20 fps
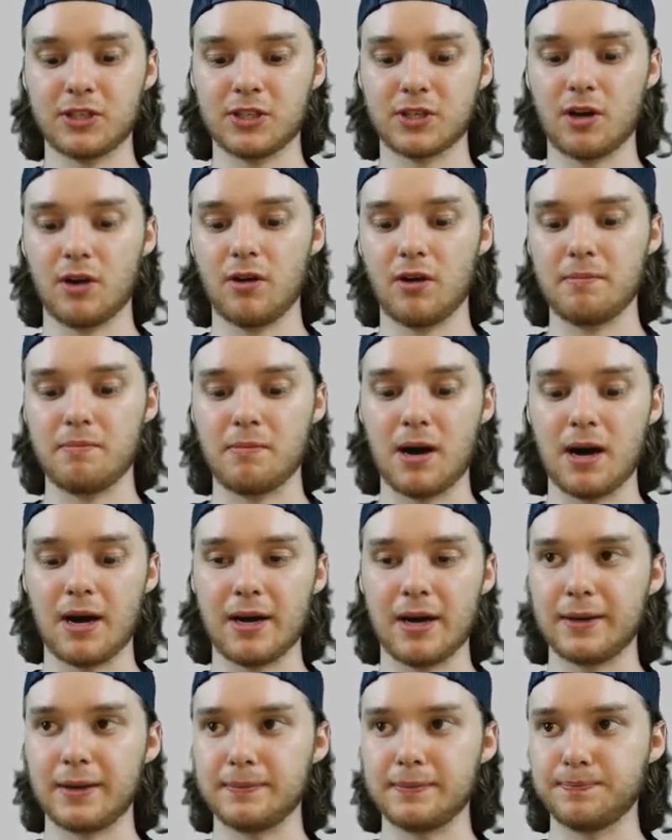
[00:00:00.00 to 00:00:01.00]
let's just call it
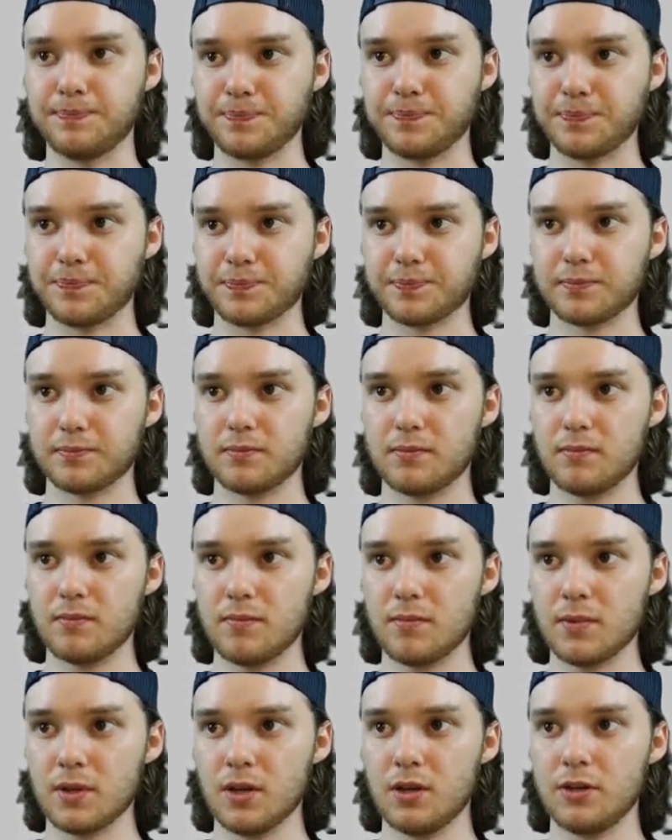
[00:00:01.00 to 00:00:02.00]
my
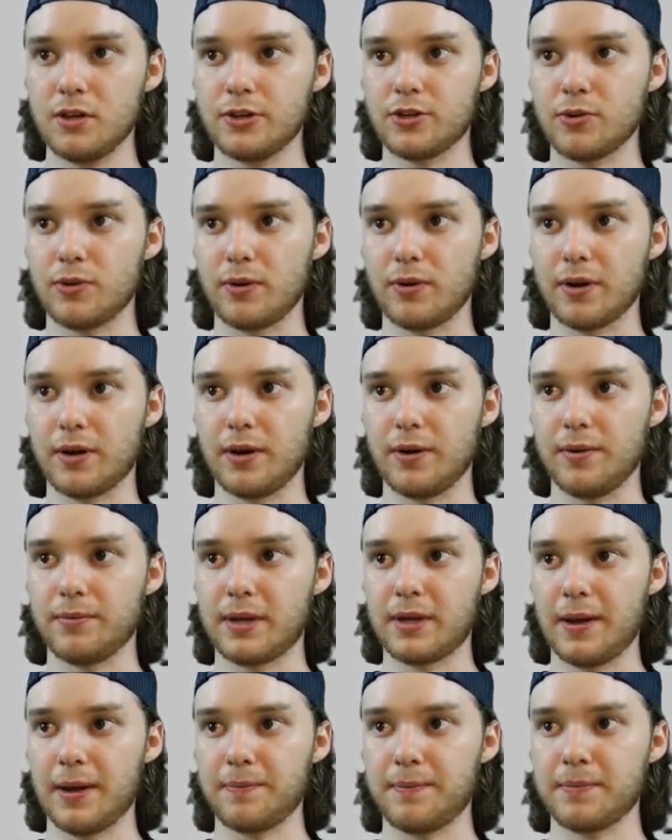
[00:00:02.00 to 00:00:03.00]

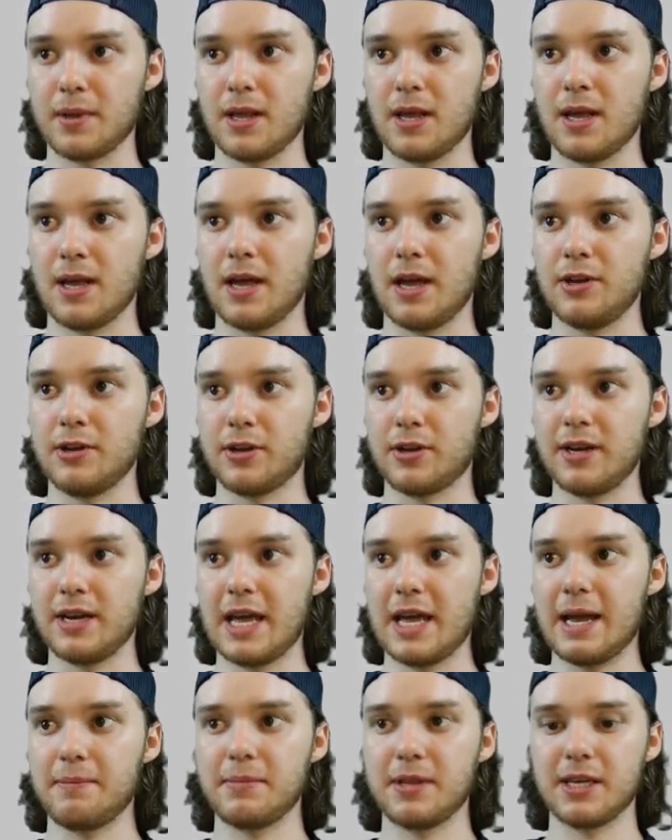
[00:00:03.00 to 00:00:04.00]
shortcode. Okay, and you can
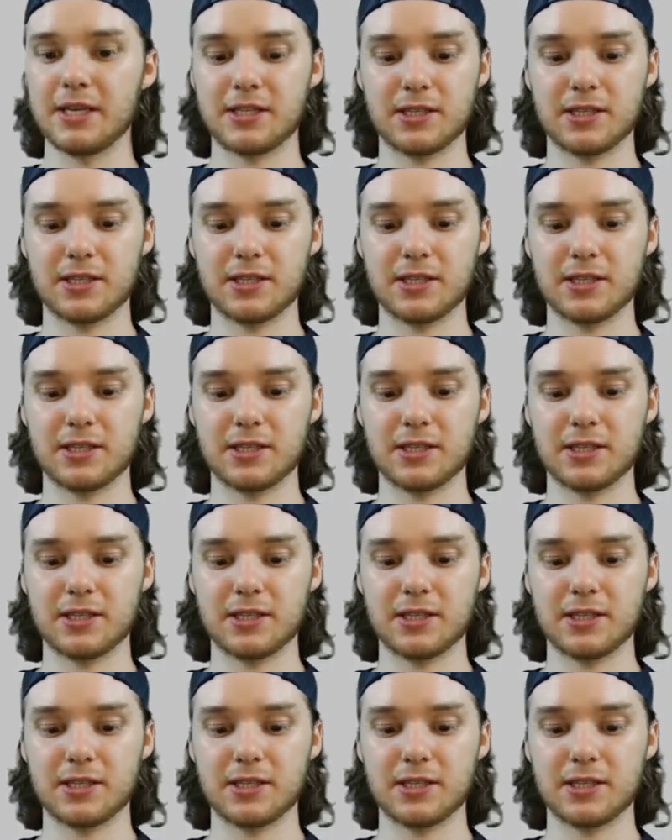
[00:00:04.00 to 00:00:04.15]
name